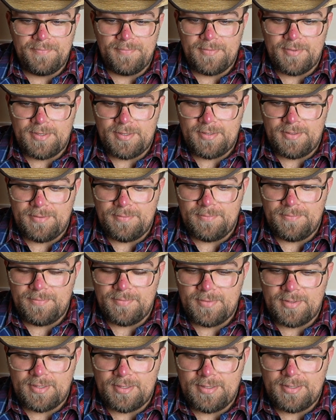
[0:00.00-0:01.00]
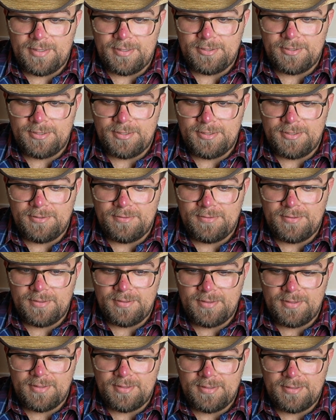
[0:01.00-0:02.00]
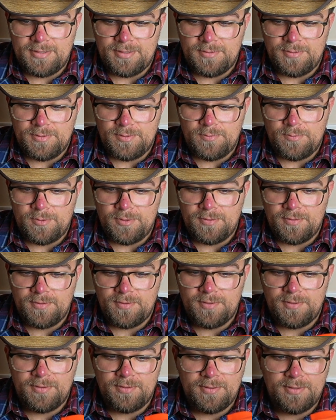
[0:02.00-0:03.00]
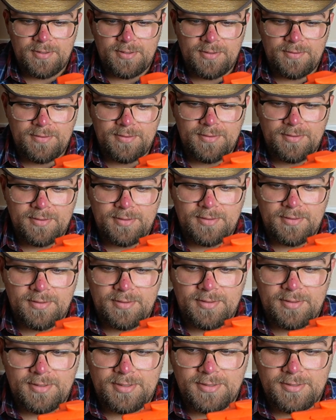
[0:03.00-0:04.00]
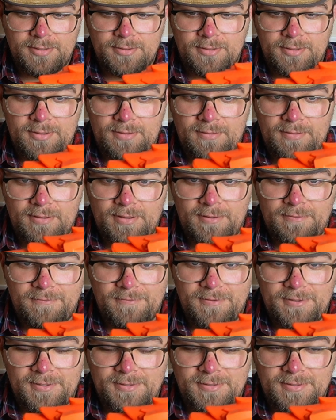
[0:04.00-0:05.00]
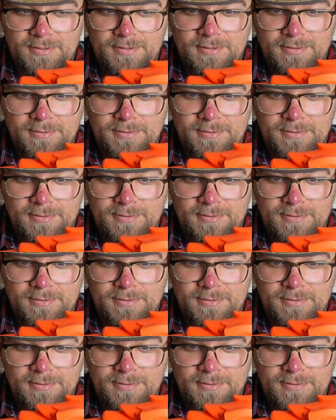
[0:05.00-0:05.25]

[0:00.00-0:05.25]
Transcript: I actually do think that this is worth it. I think that the kids are gonna love this.